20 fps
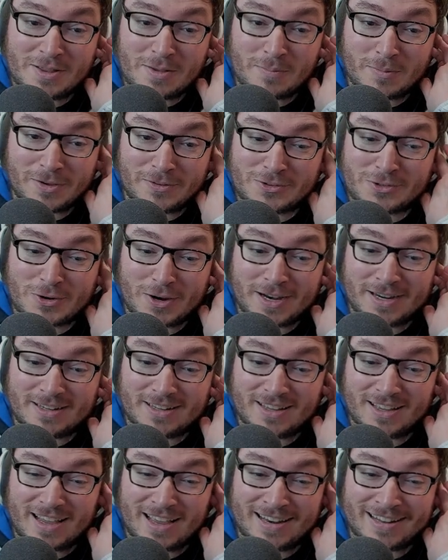But I've tried
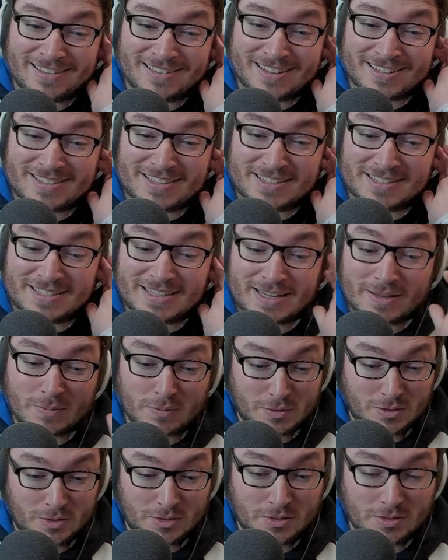it and it doesn't seem
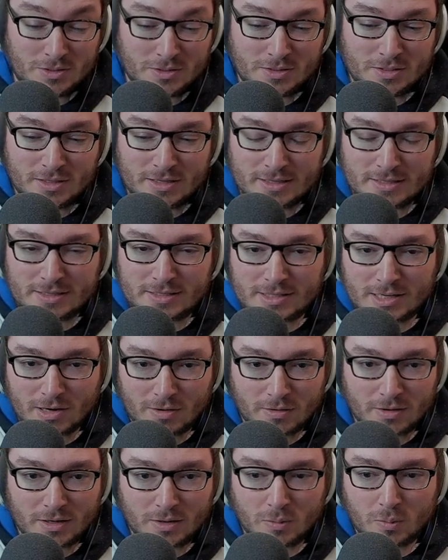to
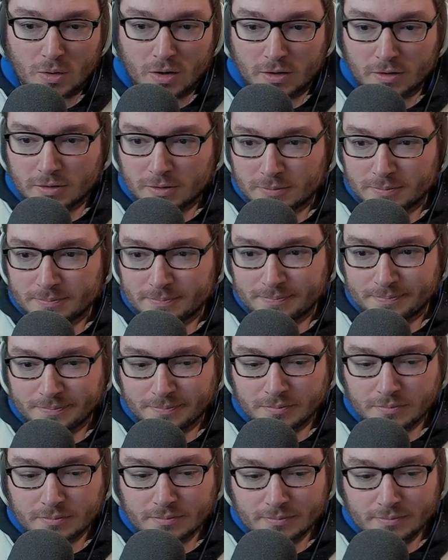necessarily work.
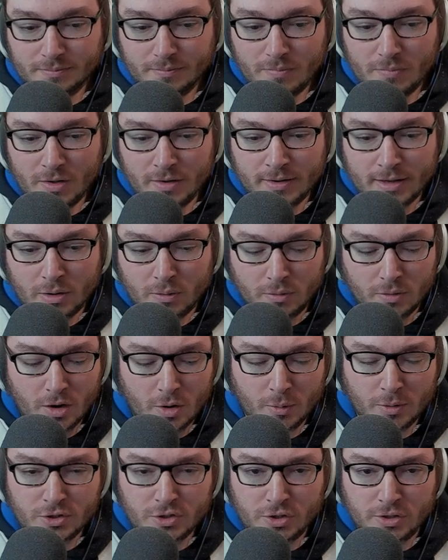Now I
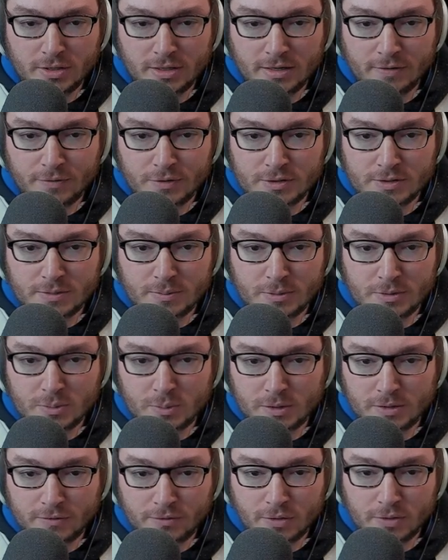want to show you the difference
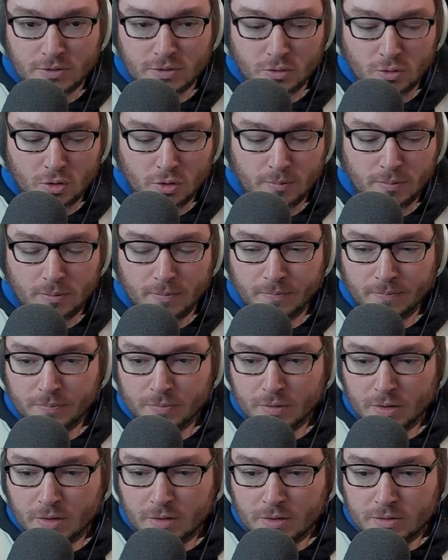between the Frozen Orb.
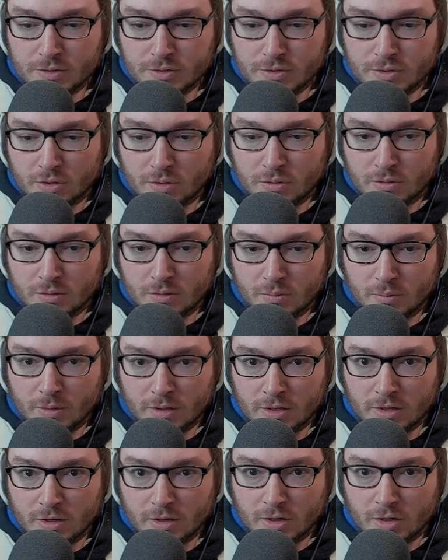So we're
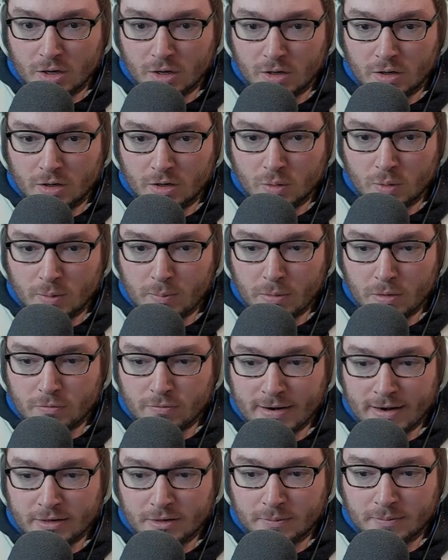going to equip a
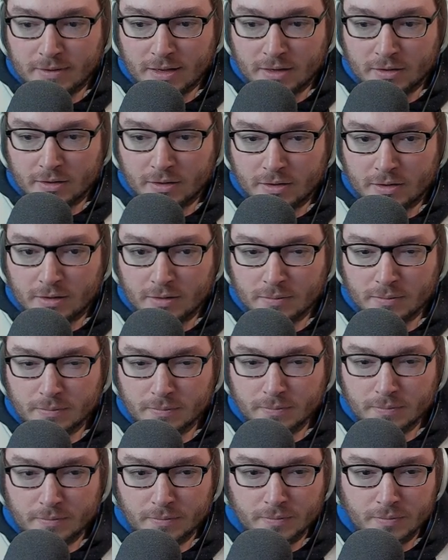random dagger here.
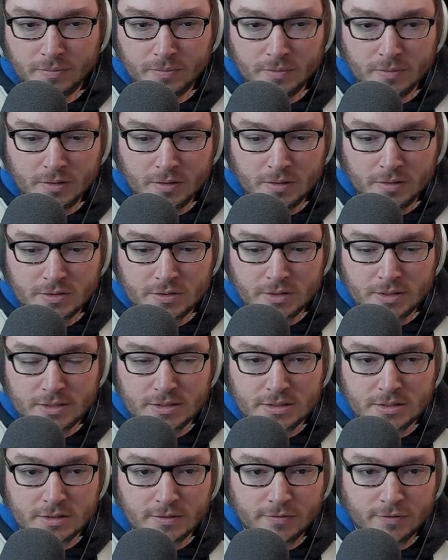So this
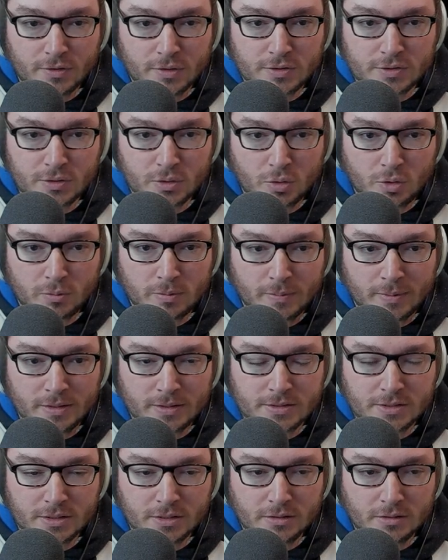is the Frozen Orb
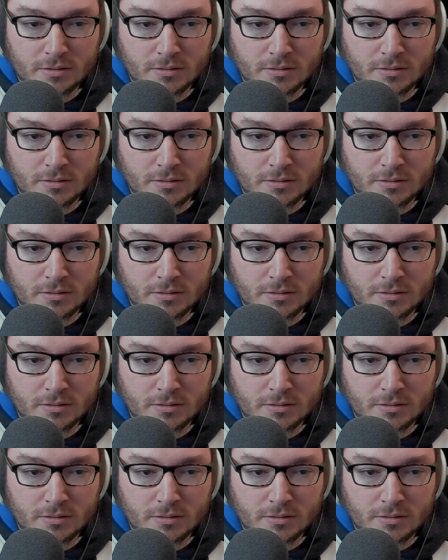ability.